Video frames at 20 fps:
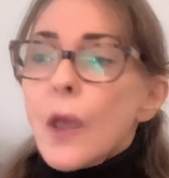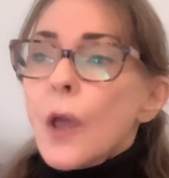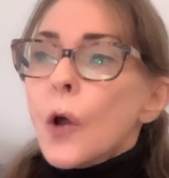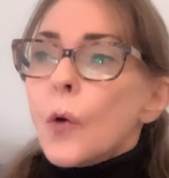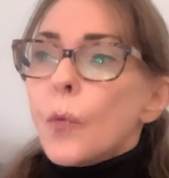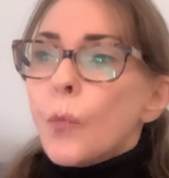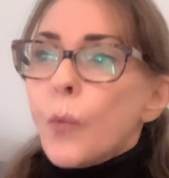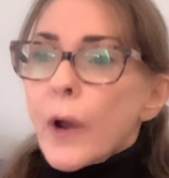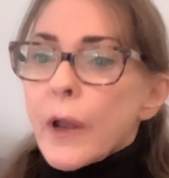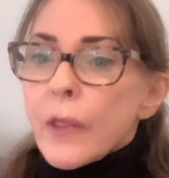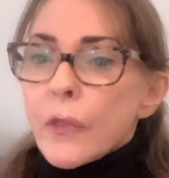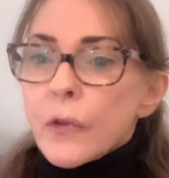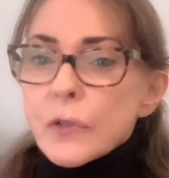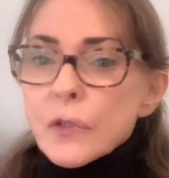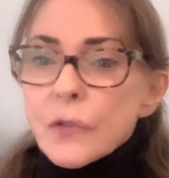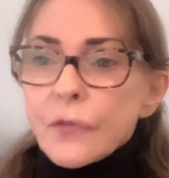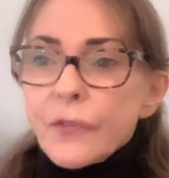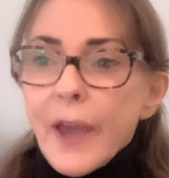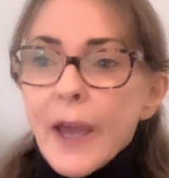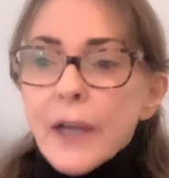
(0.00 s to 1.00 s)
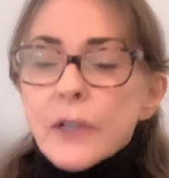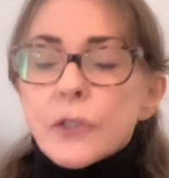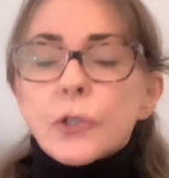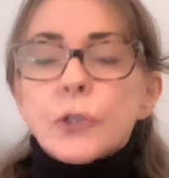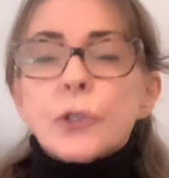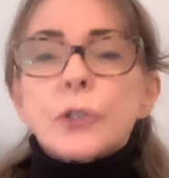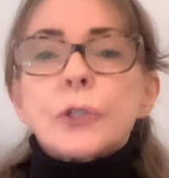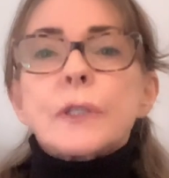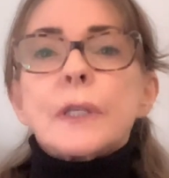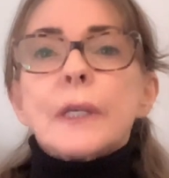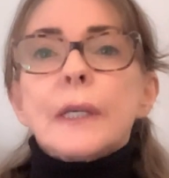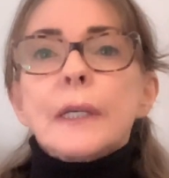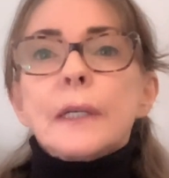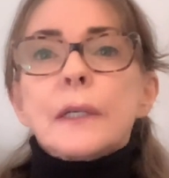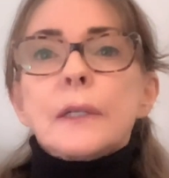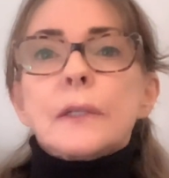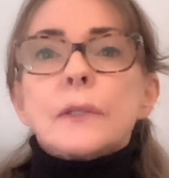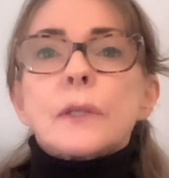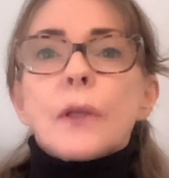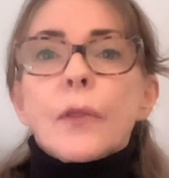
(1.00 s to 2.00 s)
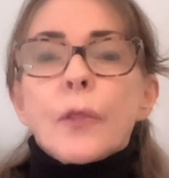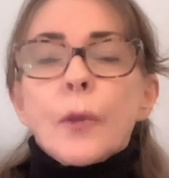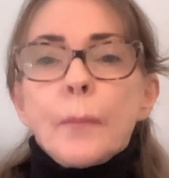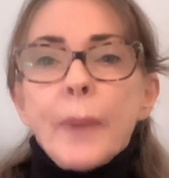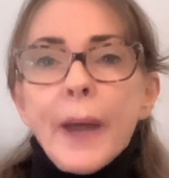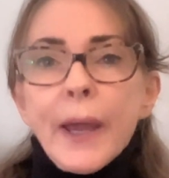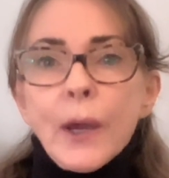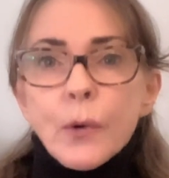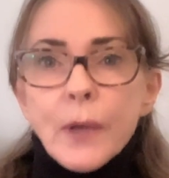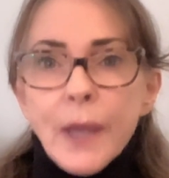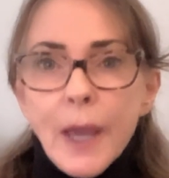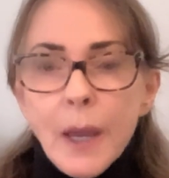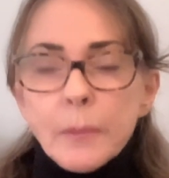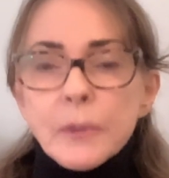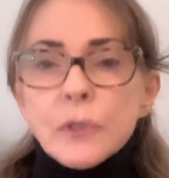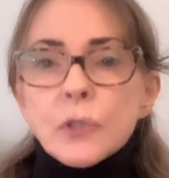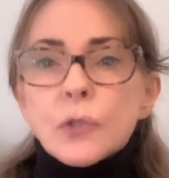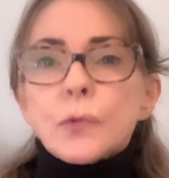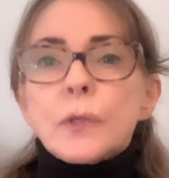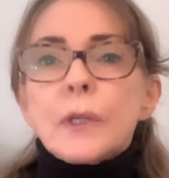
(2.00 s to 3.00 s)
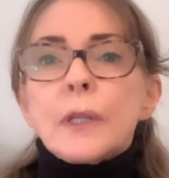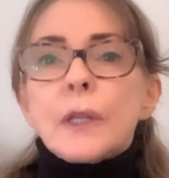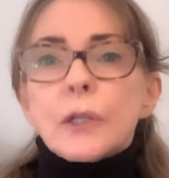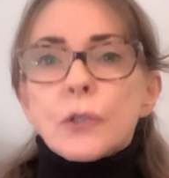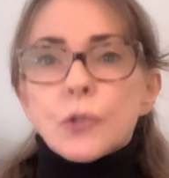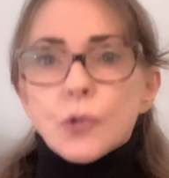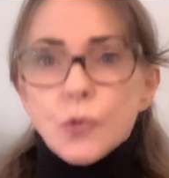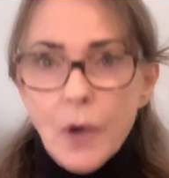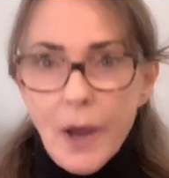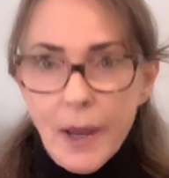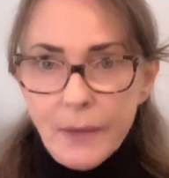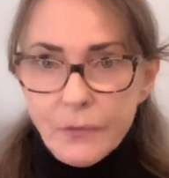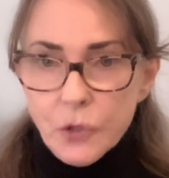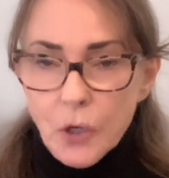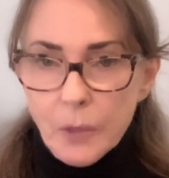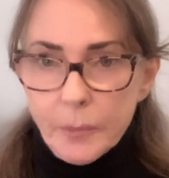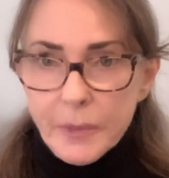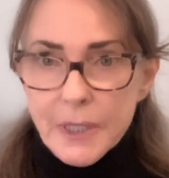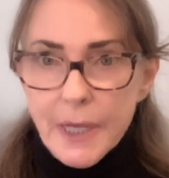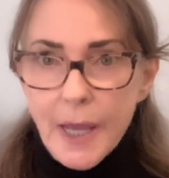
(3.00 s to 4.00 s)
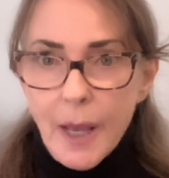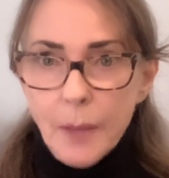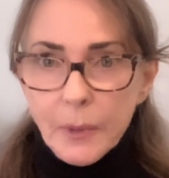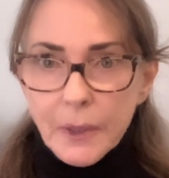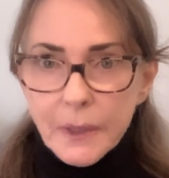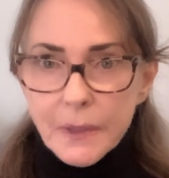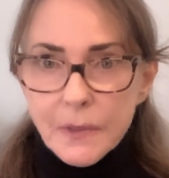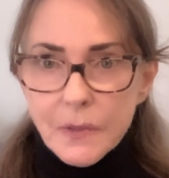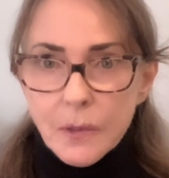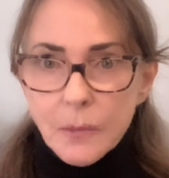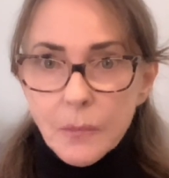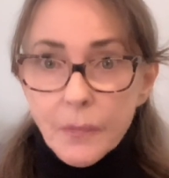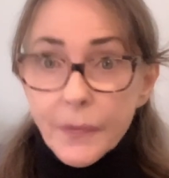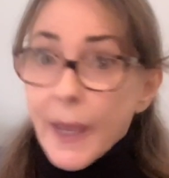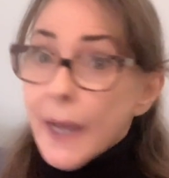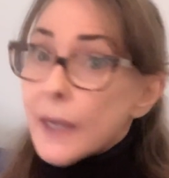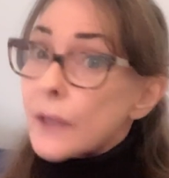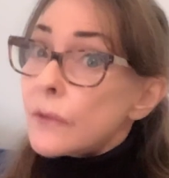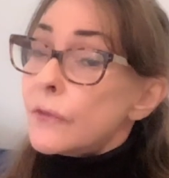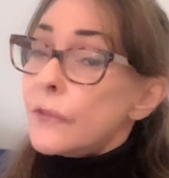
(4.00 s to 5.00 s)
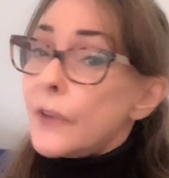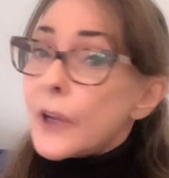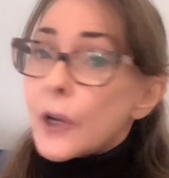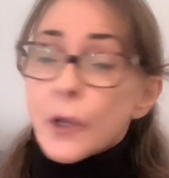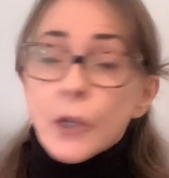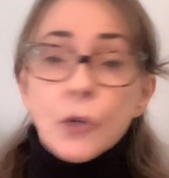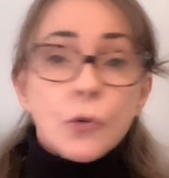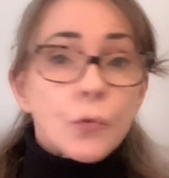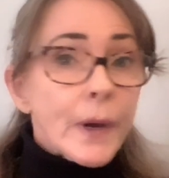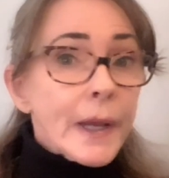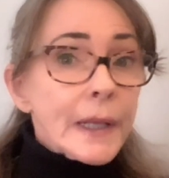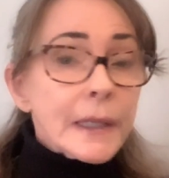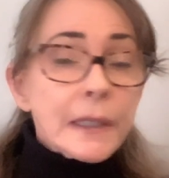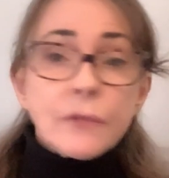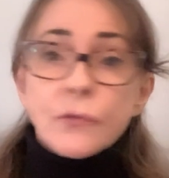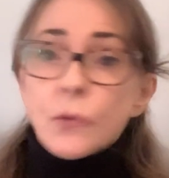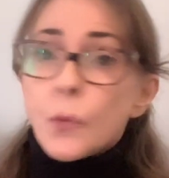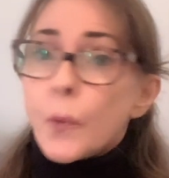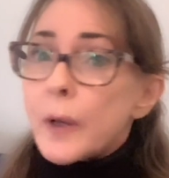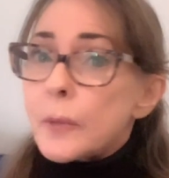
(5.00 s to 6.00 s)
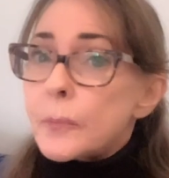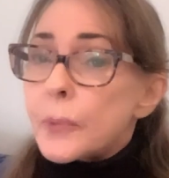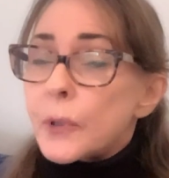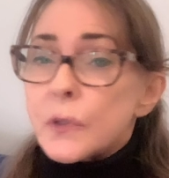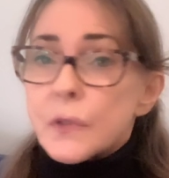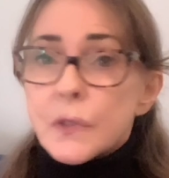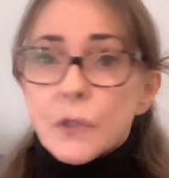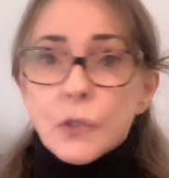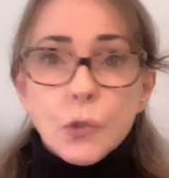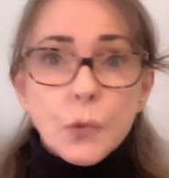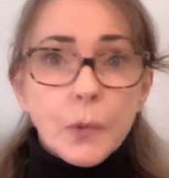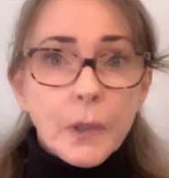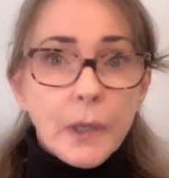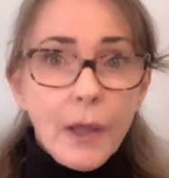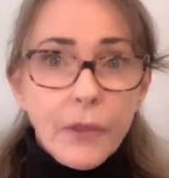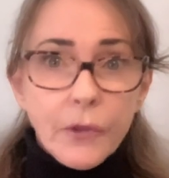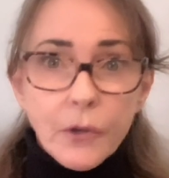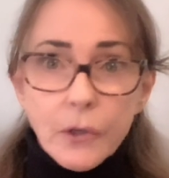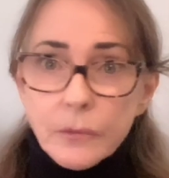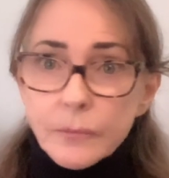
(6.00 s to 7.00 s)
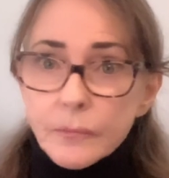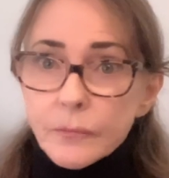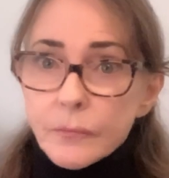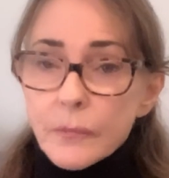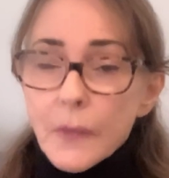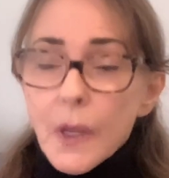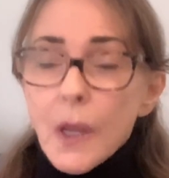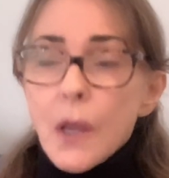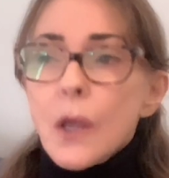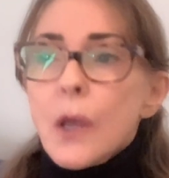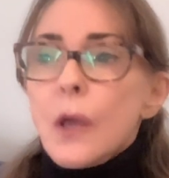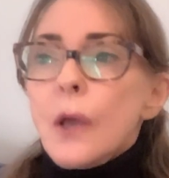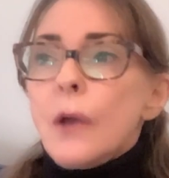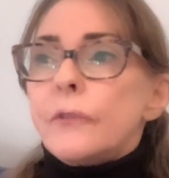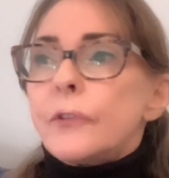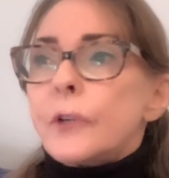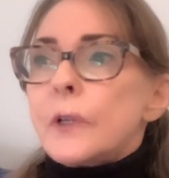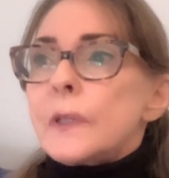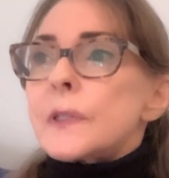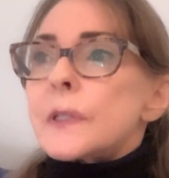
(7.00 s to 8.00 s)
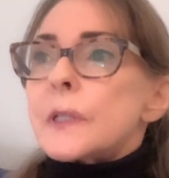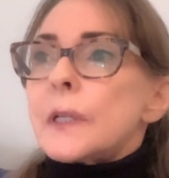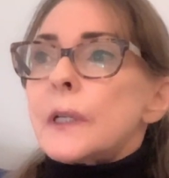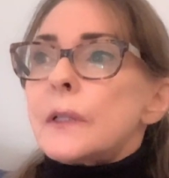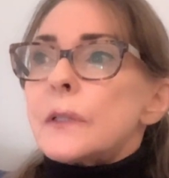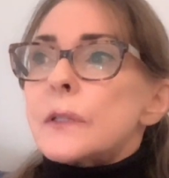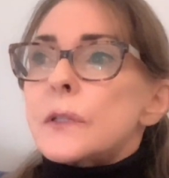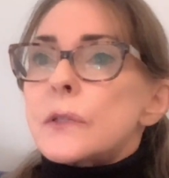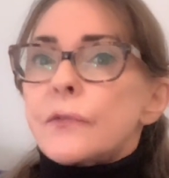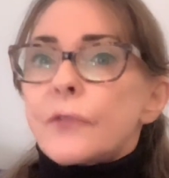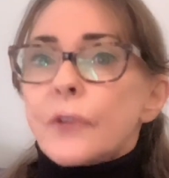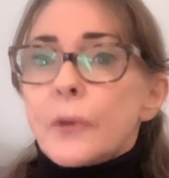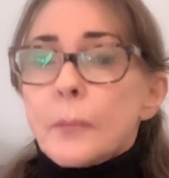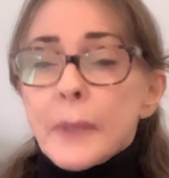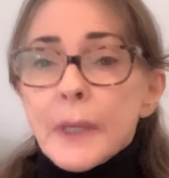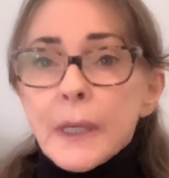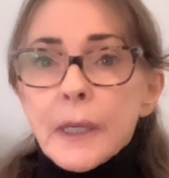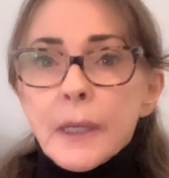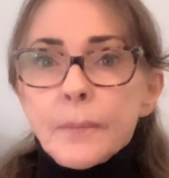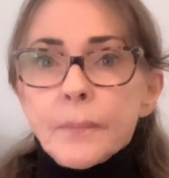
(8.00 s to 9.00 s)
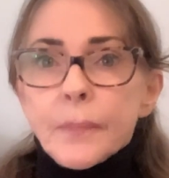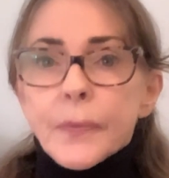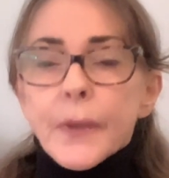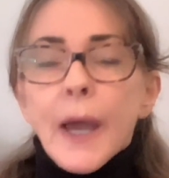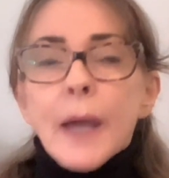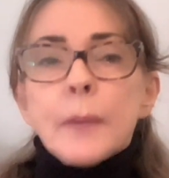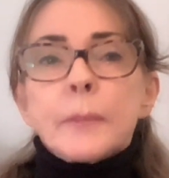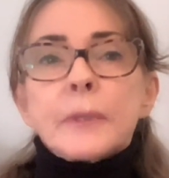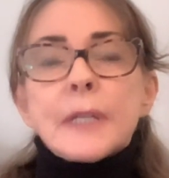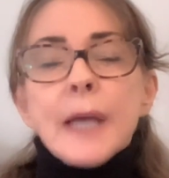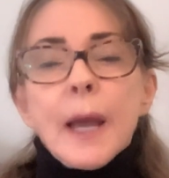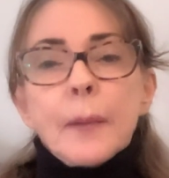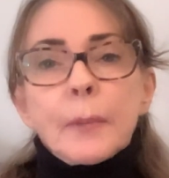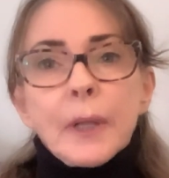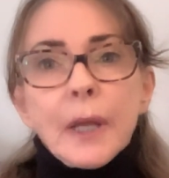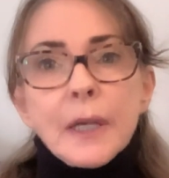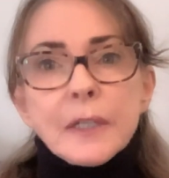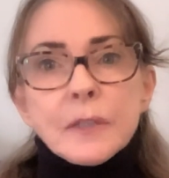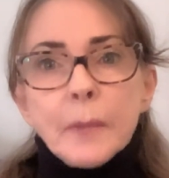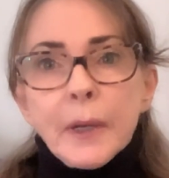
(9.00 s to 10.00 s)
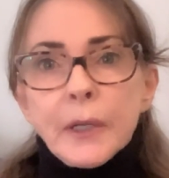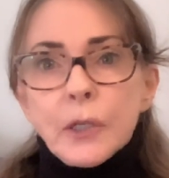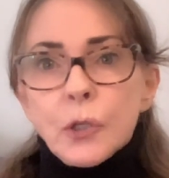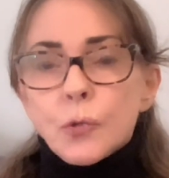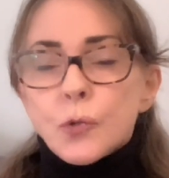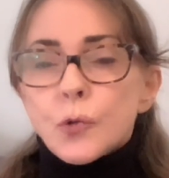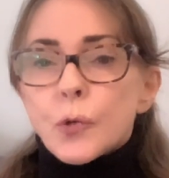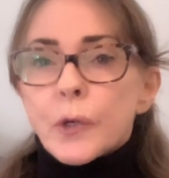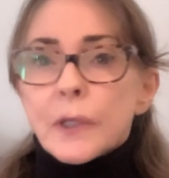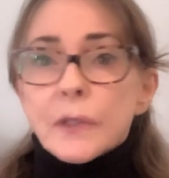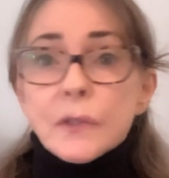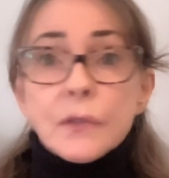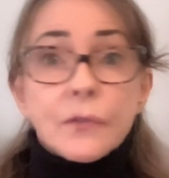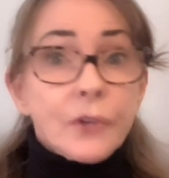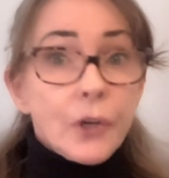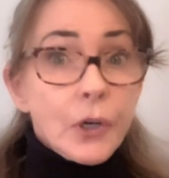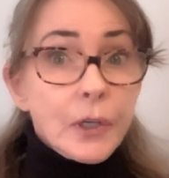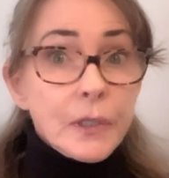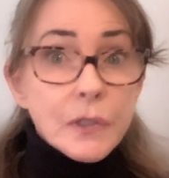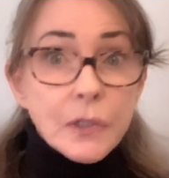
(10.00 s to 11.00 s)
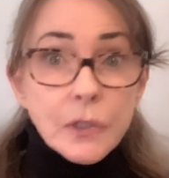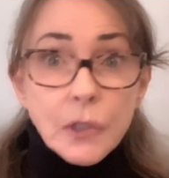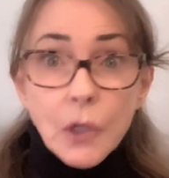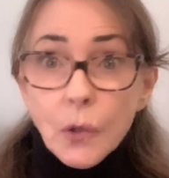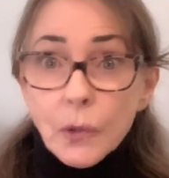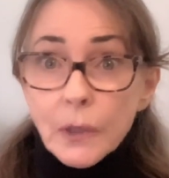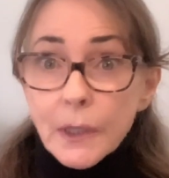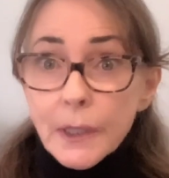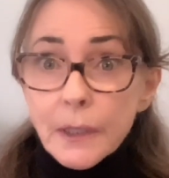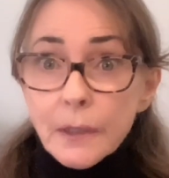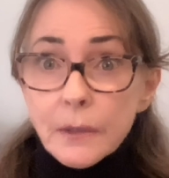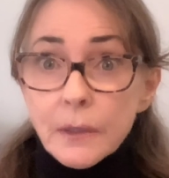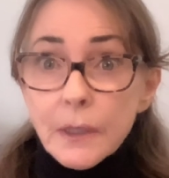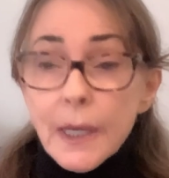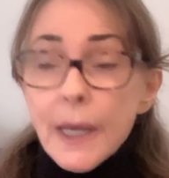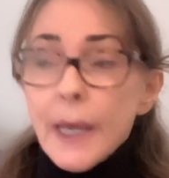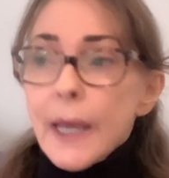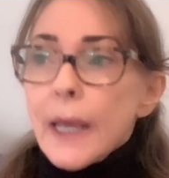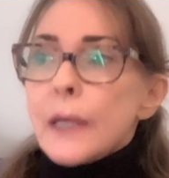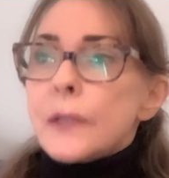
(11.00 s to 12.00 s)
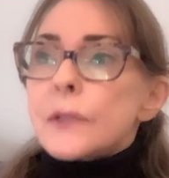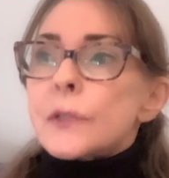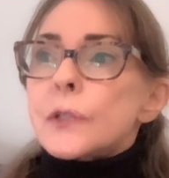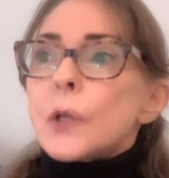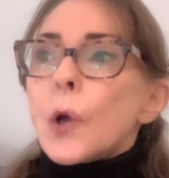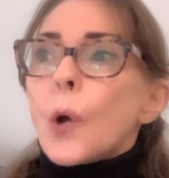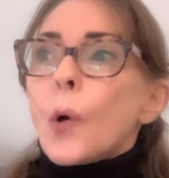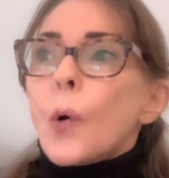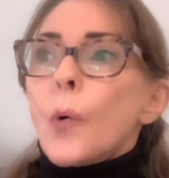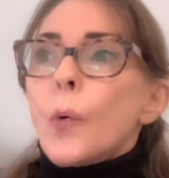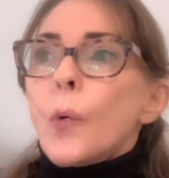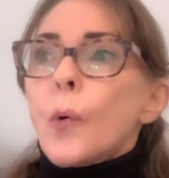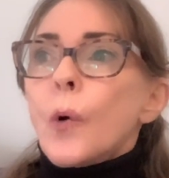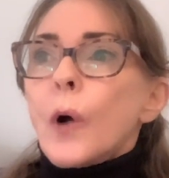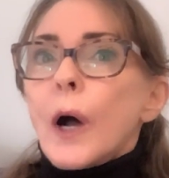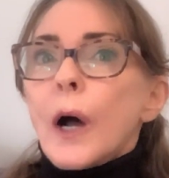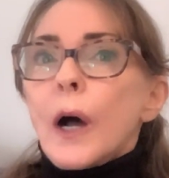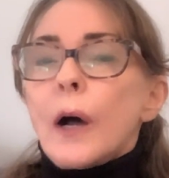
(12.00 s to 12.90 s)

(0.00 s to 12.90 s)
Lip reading: One of those factors is the biochemistry that drives our metabolism. That can vary greatly from one person to another. For instance, for me, I metabolize my nutrients very slowly. So